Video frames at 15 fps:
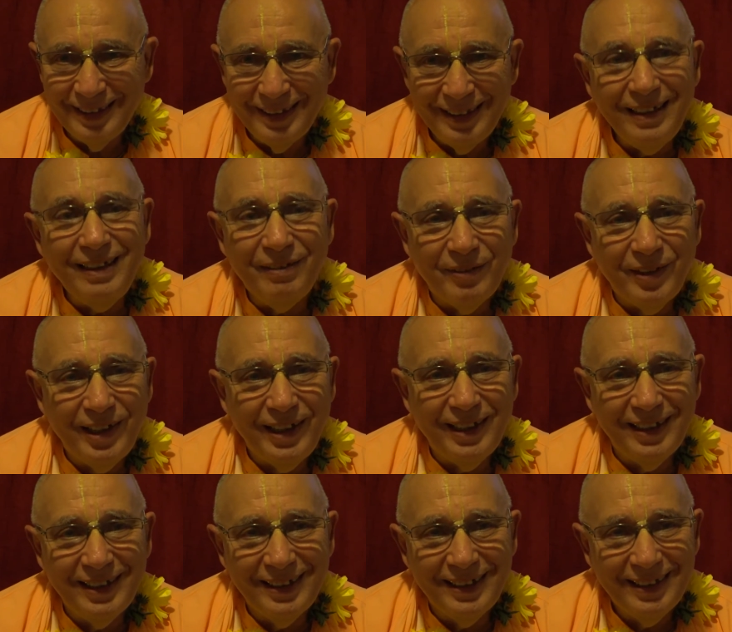Anyway,
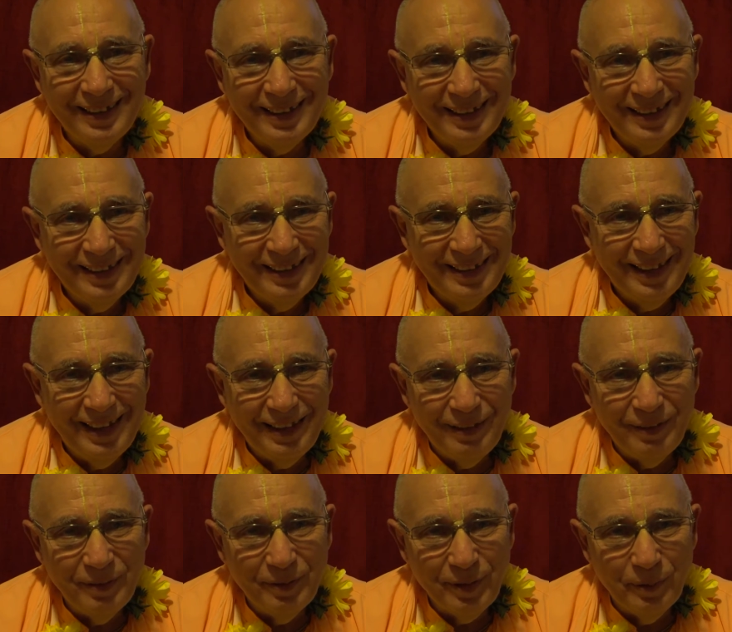
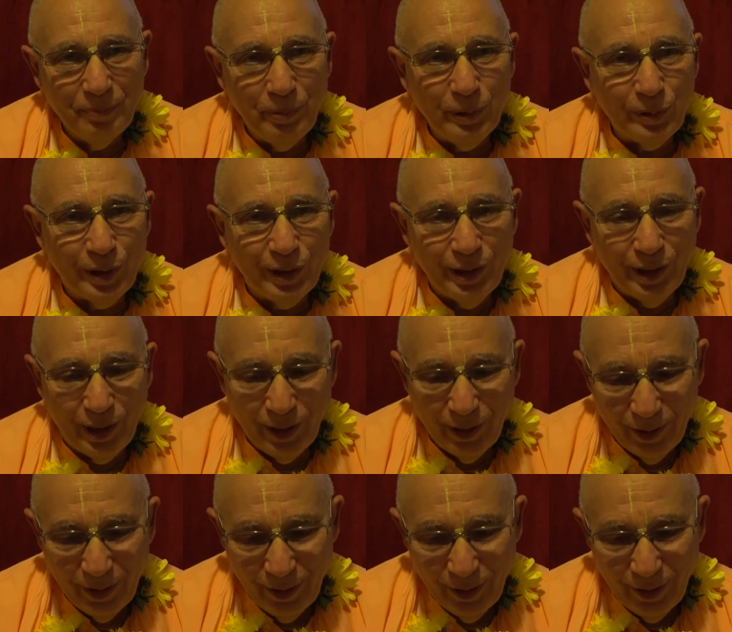then Putana,